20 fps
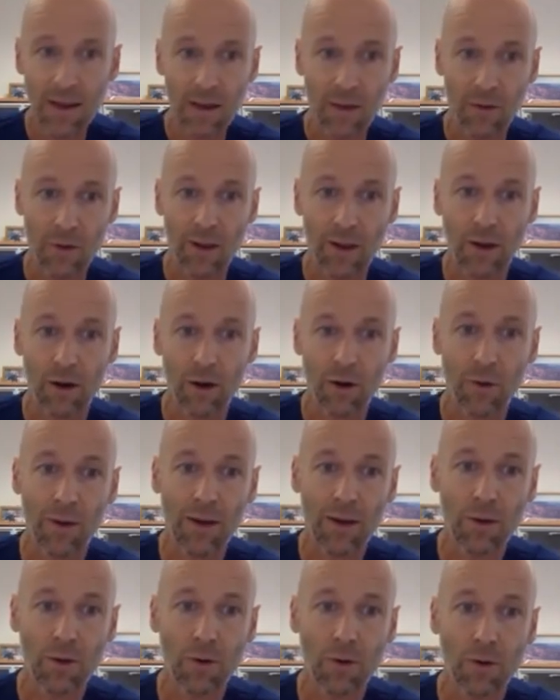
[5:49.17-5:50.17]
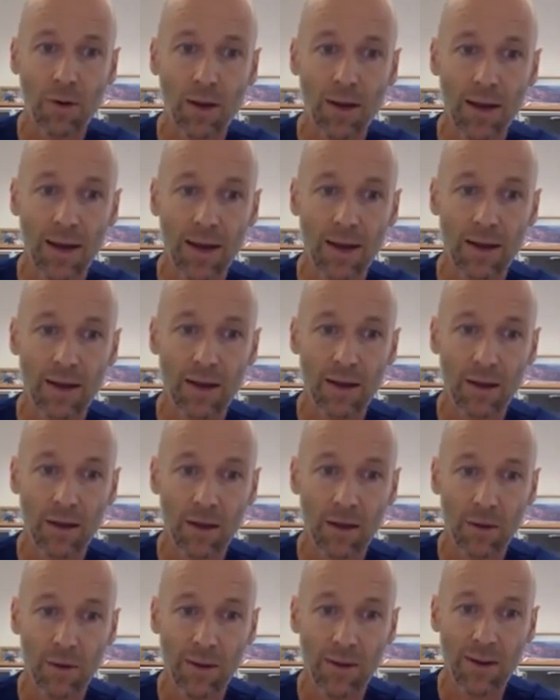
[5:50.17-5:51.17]
Greg Harley-Luke and
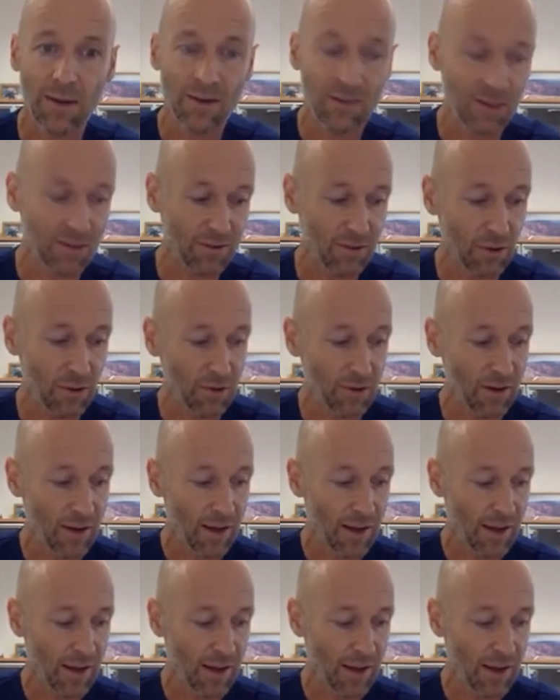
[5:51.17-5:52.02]
Randy Chestnut